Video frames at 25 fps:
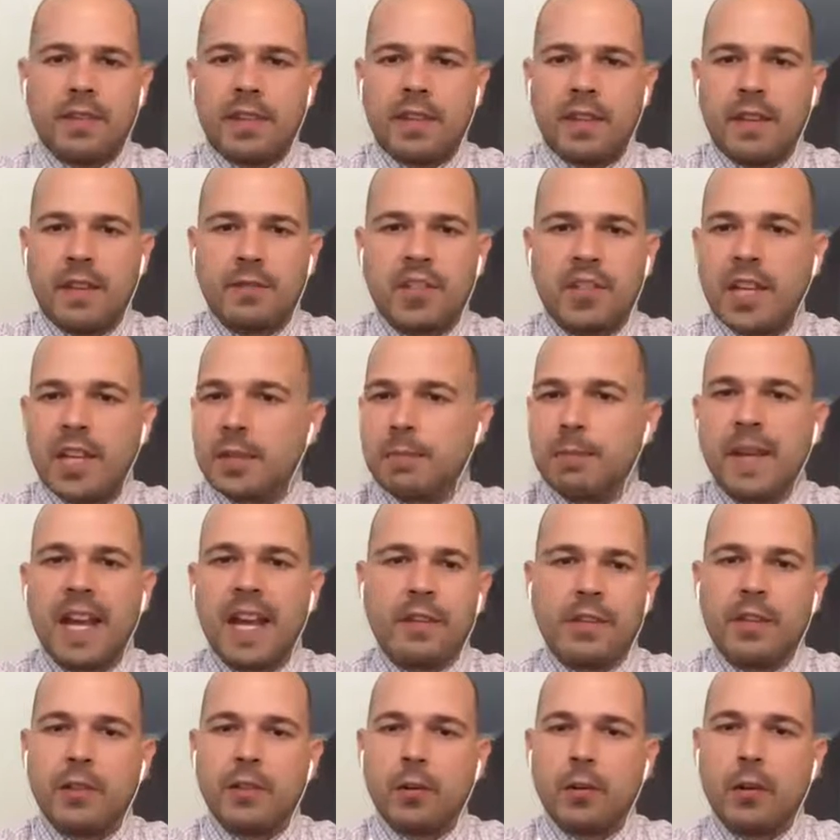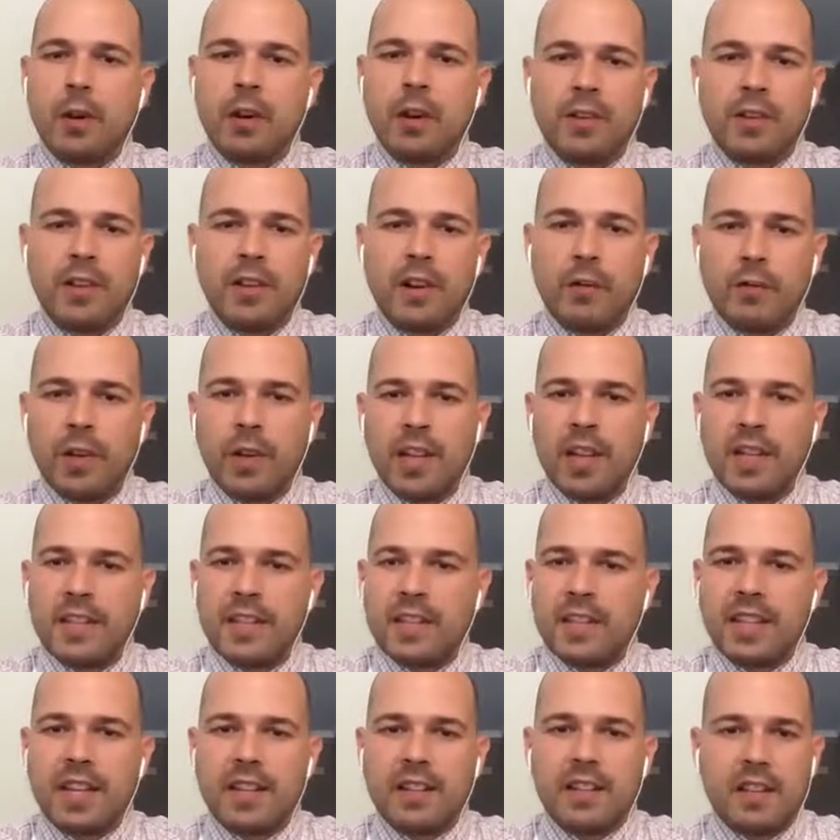chased me out the door, you know,
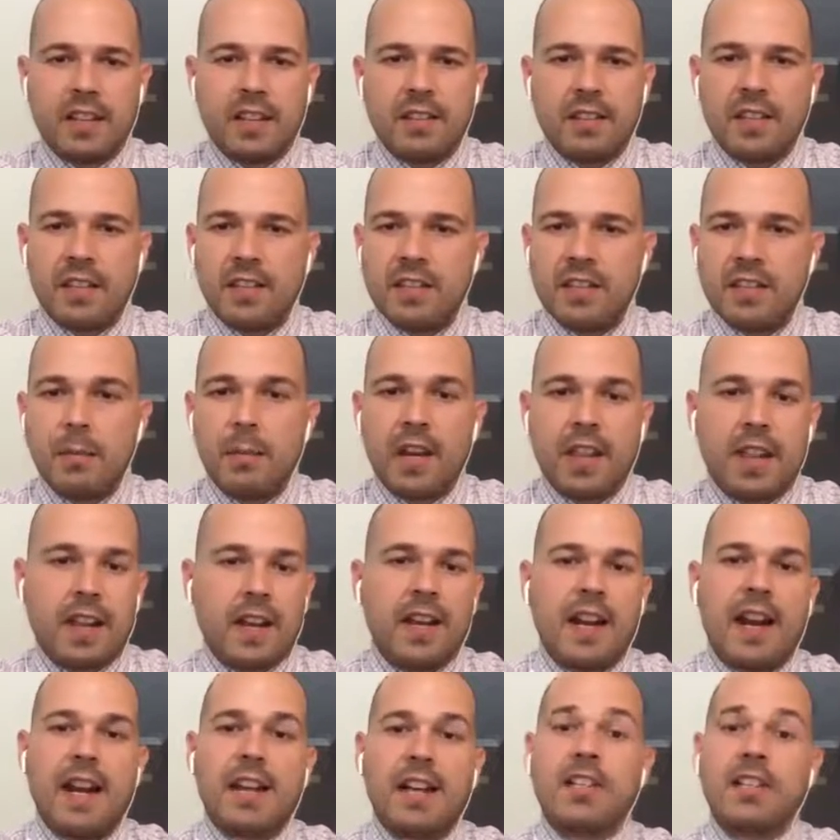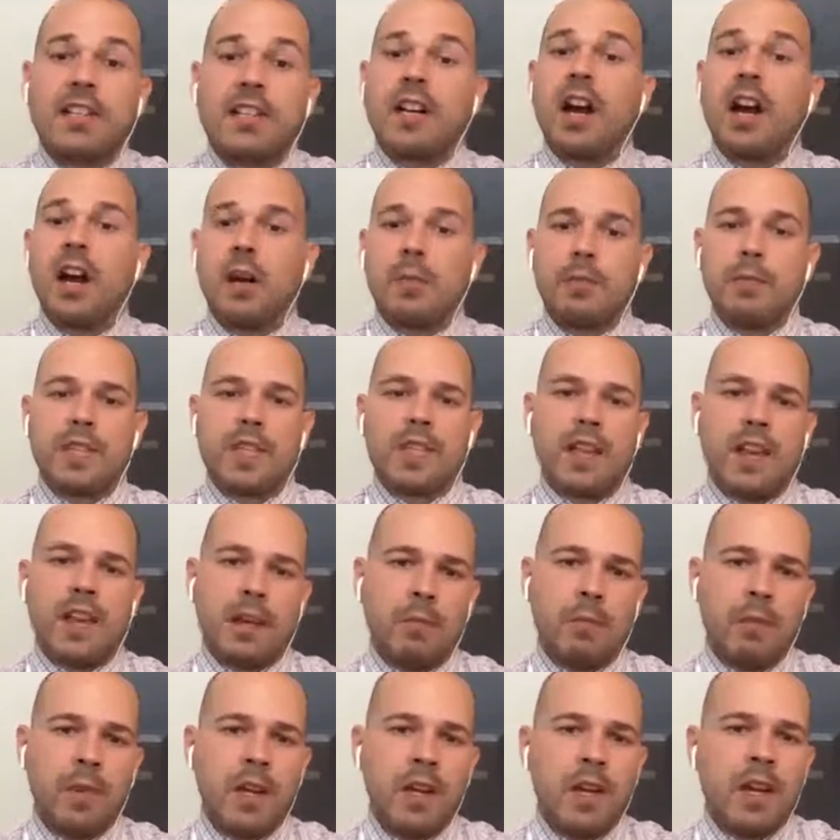realizing that there's somebody that can actually come to
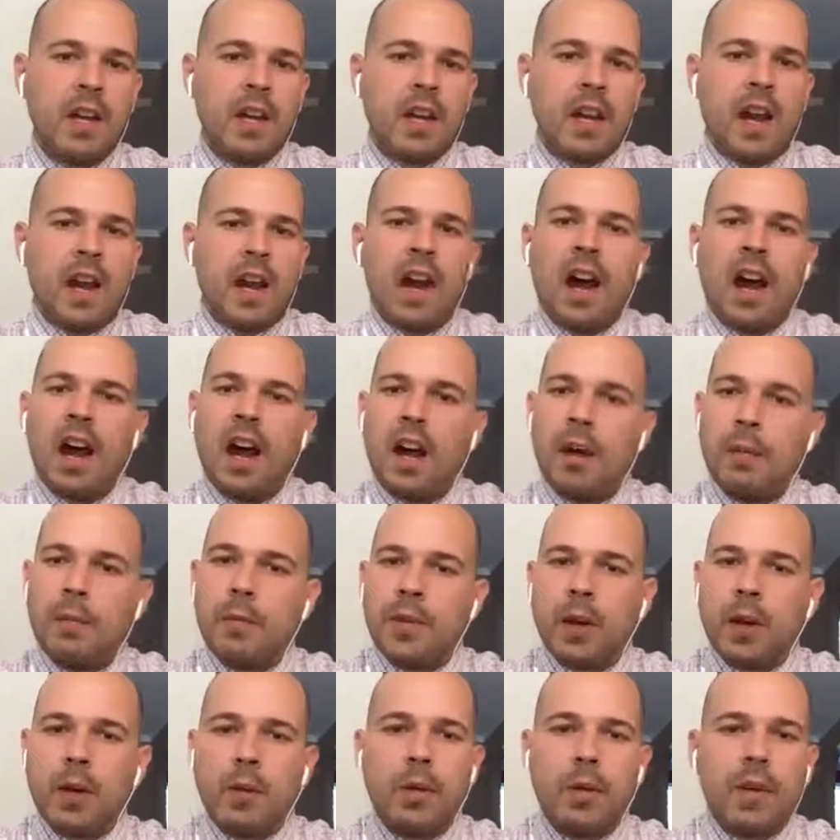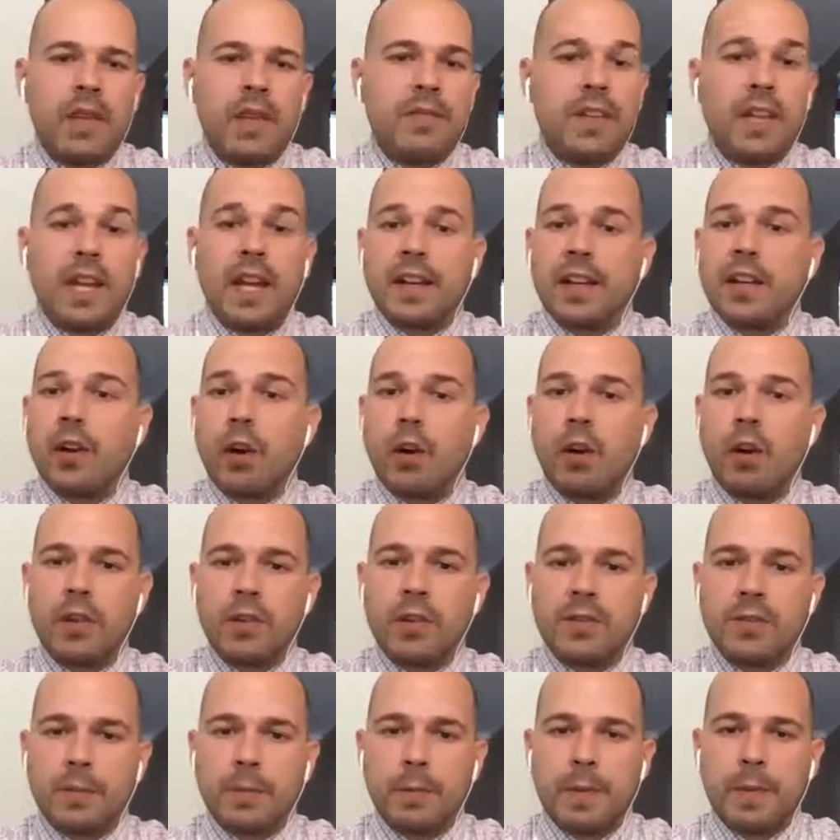them. You know, even getting
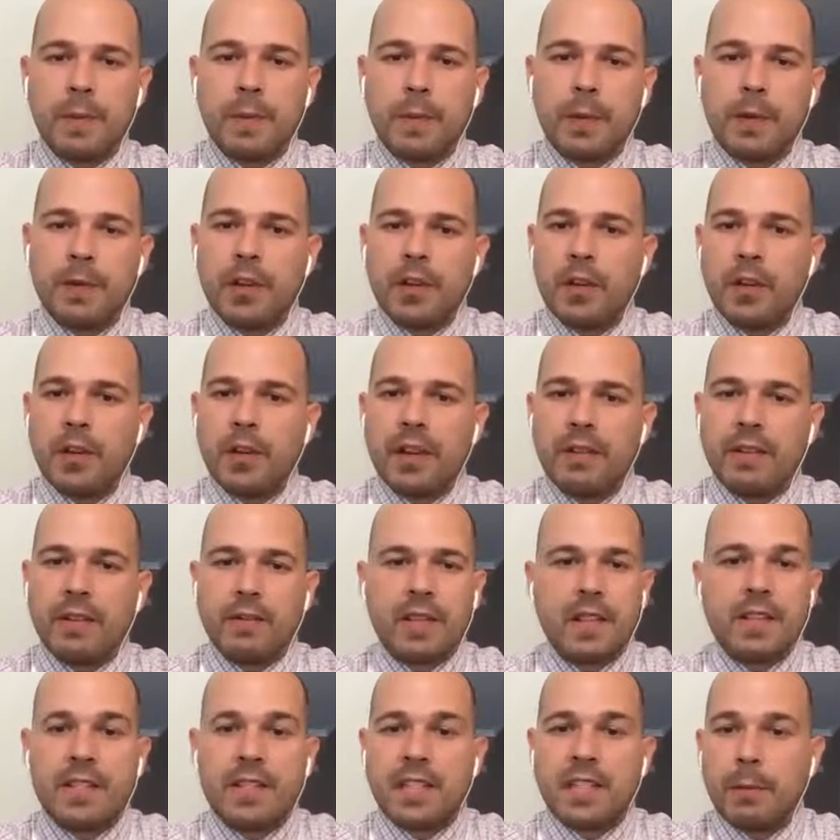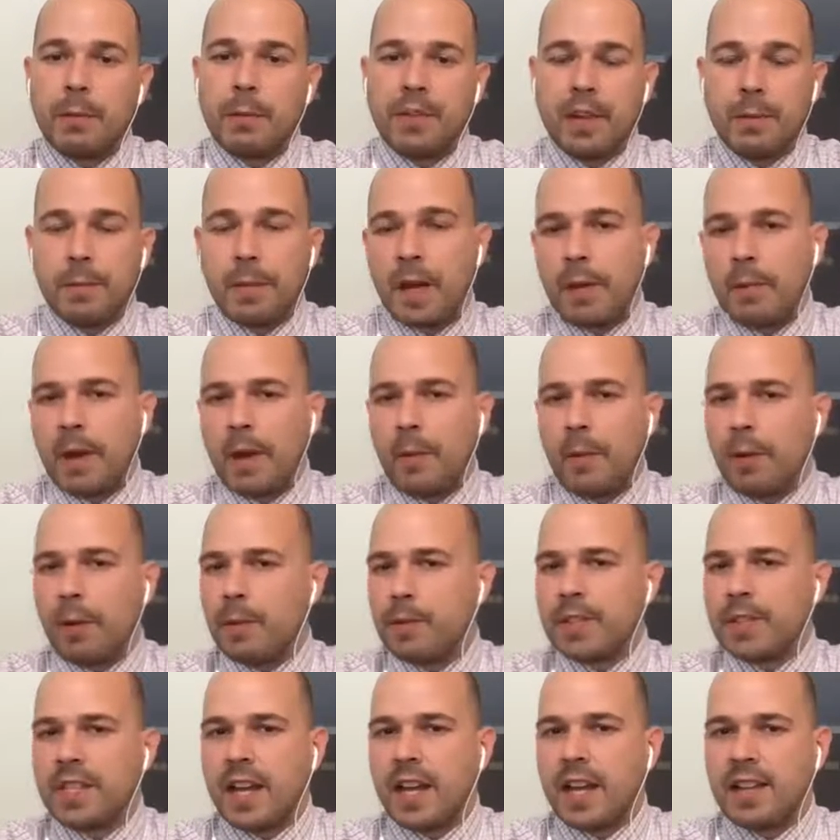calls for people, you know, that stumbled upon my
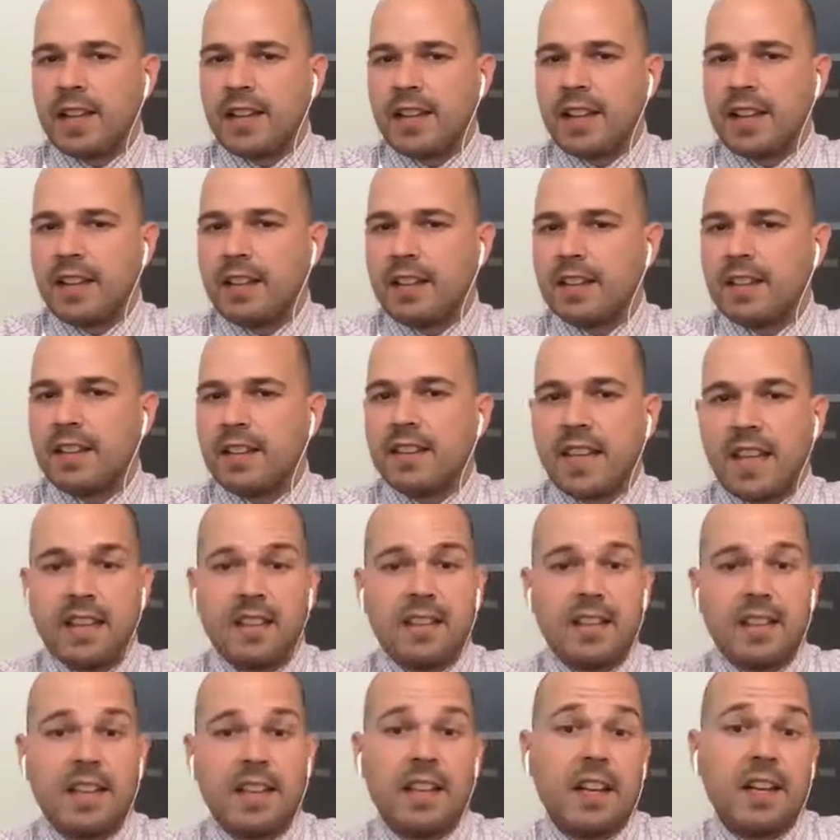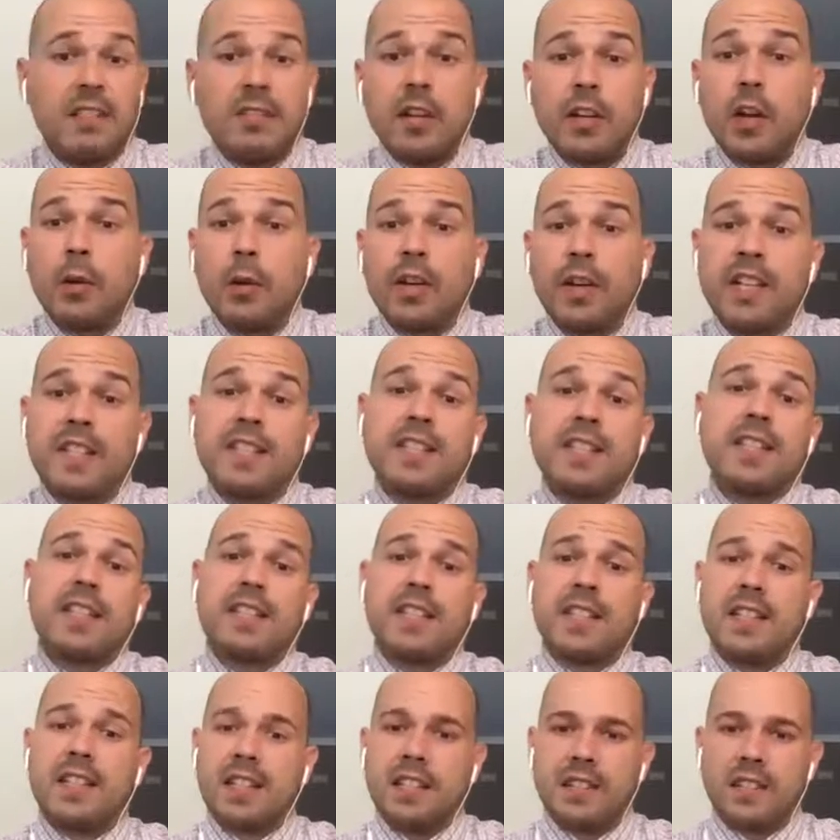website and they didn't even know it
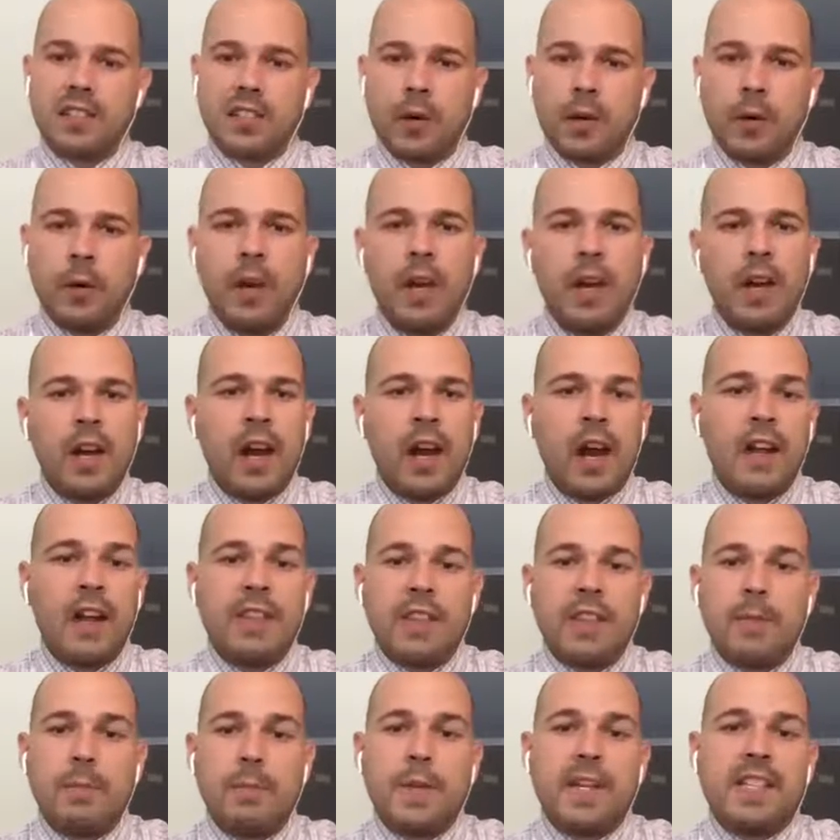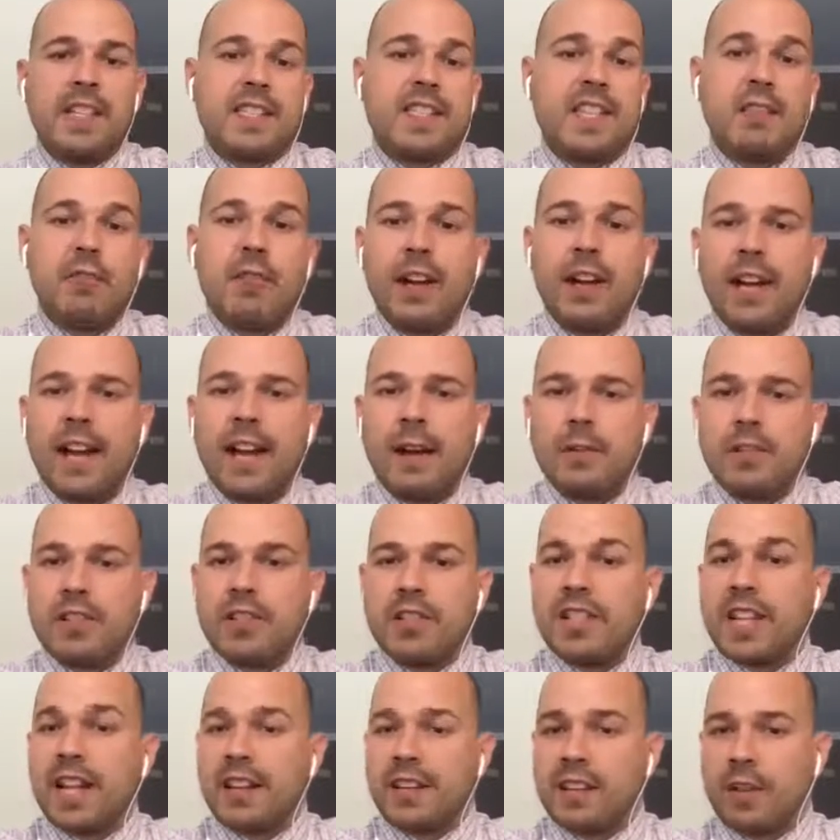existed. So I think the biggest thing right now is
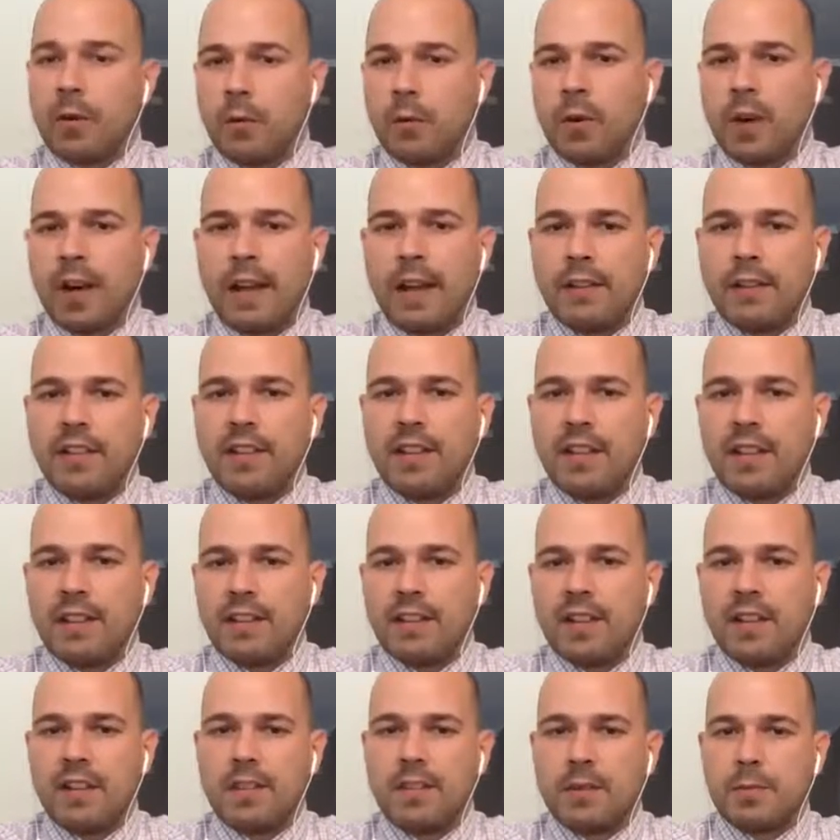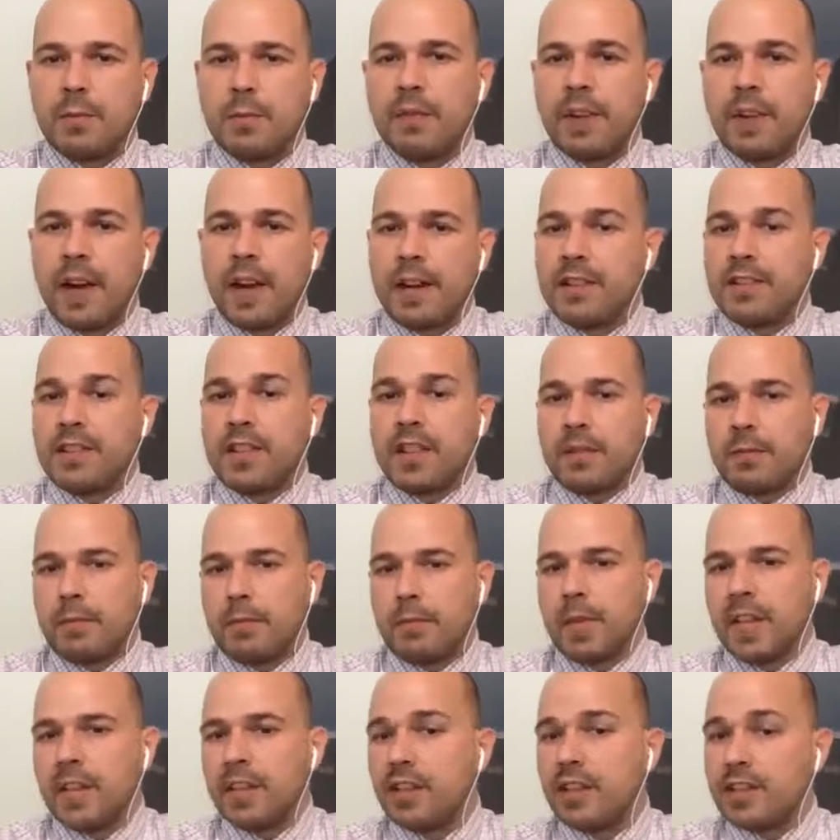just getting the word out there that there's providers like
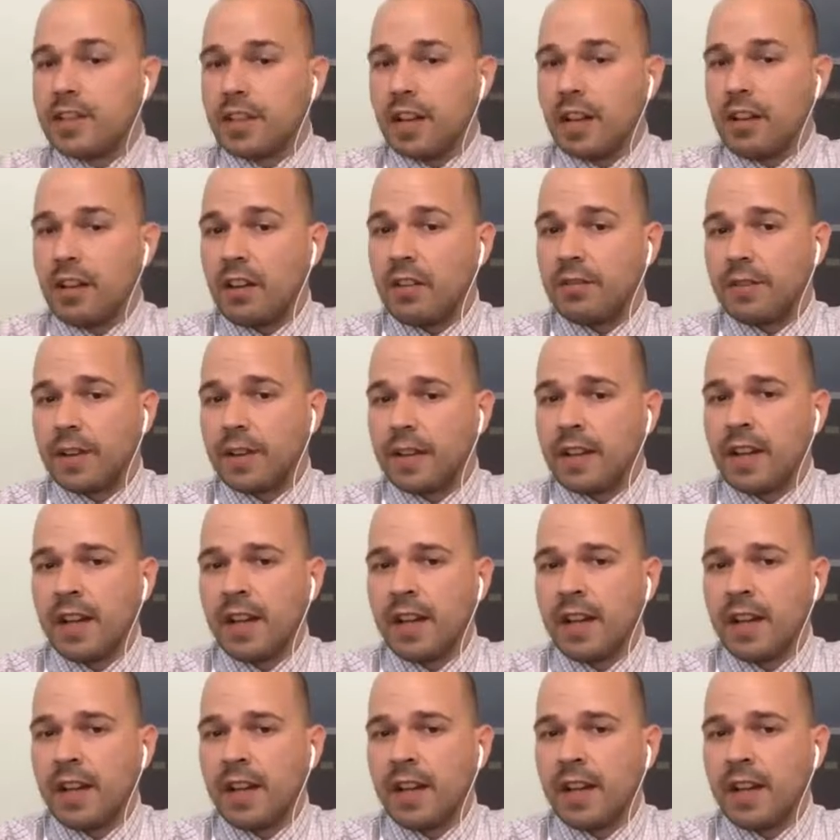me and yourself and